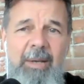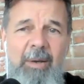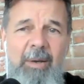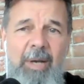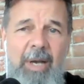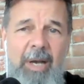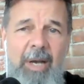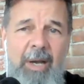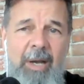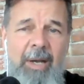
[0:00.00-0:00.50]

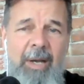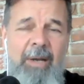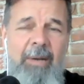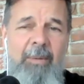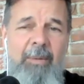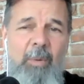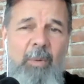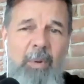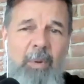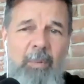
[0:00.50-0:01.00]
uh,
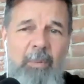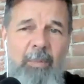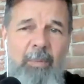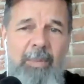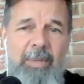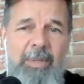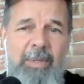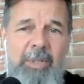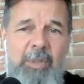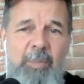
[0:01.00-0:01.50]

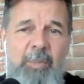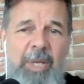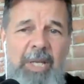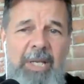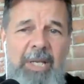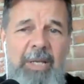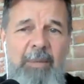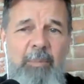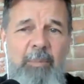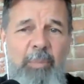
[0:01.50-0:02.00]
speak
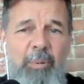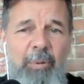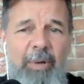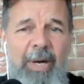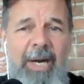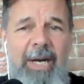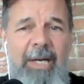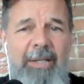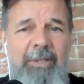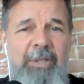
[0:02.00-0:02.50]
in
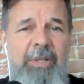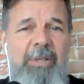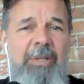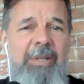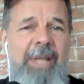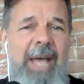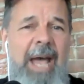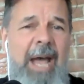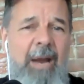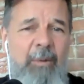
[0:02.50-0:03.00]
prayer to
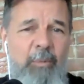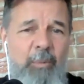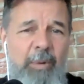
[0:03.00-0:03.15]
that